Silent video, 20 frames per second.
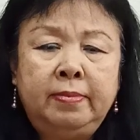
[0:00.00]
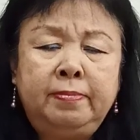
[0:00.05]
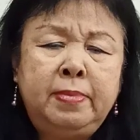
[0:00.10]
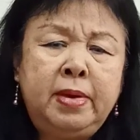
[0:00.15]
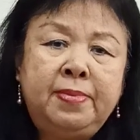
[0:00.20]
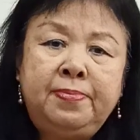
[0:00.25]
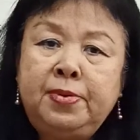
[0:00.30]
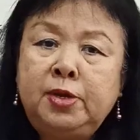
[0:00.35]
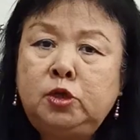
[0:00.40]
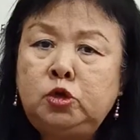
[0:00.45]

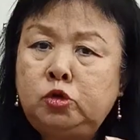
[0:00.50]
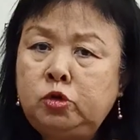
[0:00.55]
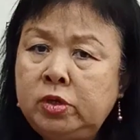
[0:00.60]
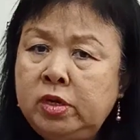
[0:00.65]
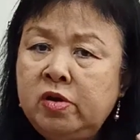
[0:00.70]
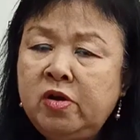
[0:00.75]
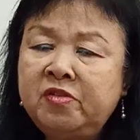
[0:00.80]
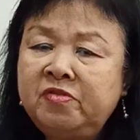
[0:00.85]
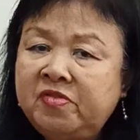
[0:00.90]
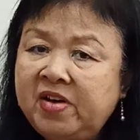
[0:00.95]
Maybe
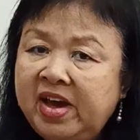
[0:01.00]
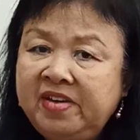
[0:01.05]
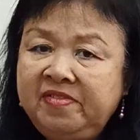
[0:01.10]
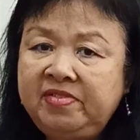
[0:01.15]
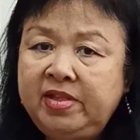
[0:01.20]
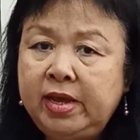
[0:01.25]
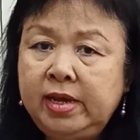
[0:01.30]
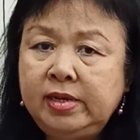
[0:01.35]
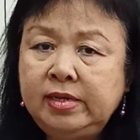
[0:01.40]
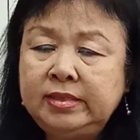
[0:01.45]
3 or 5
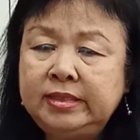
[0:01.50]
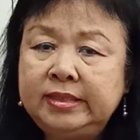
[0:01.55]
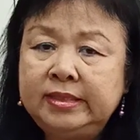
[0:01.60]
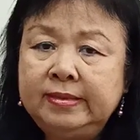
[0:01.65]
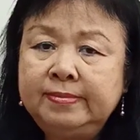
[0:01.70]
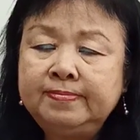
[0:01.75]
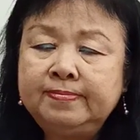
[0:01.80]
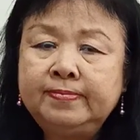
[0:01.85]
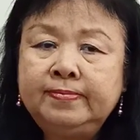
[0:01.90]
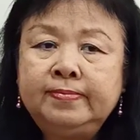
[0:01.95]
days.
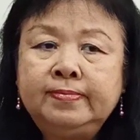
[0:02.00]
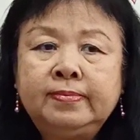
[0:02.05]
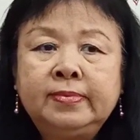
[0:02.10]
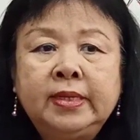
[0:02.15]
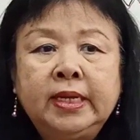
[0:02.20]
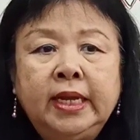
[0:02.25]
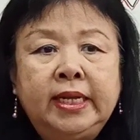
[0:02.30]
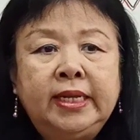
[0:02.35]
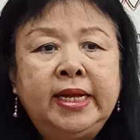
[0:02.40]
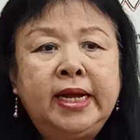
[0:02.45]

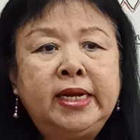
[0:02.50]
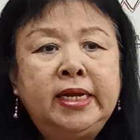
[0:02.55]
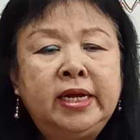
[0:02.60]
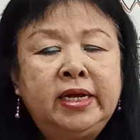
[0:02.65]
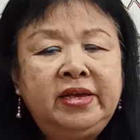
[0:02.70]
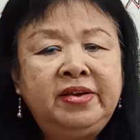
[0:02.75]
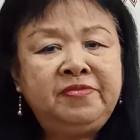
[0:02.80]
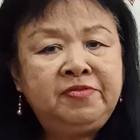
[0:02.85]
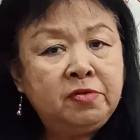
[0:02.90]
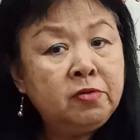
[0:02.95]
Then
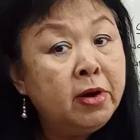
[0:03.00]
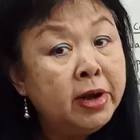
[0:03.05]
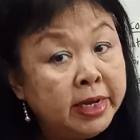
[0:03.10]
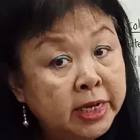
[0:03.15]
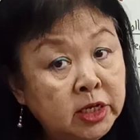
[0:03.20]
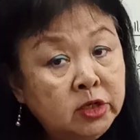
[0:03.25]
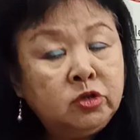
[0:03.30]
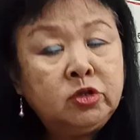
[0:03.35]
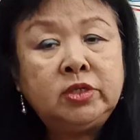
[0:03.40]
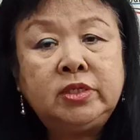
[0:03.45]
if you are
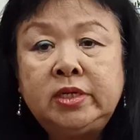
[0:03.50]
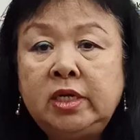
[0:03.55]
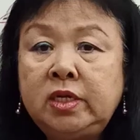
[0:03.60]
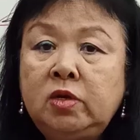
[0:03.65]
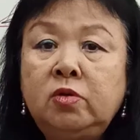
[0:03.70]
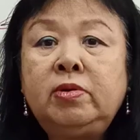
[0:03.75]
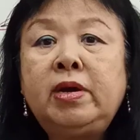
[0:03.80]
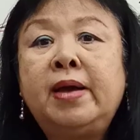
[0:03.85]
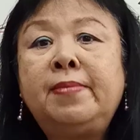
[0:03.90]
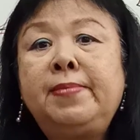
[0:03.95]
interested,
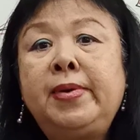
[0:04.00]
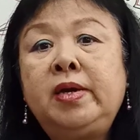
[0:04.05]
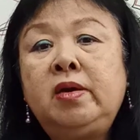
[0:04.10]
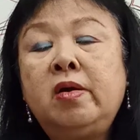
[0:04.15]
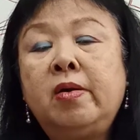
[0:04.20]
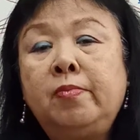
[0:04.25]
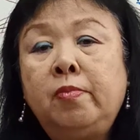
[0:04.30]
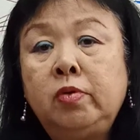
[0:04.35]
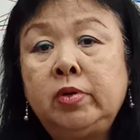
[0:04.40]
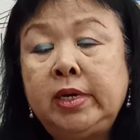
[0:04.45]
you can make
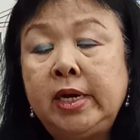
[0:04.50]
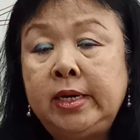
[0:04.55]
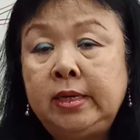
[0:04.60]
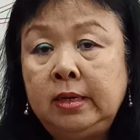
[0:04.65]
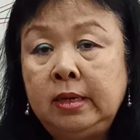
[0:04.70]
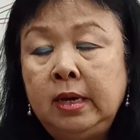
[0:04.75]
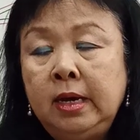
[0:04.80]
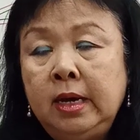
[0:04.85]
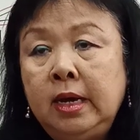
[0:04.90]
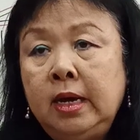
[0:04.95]
your booking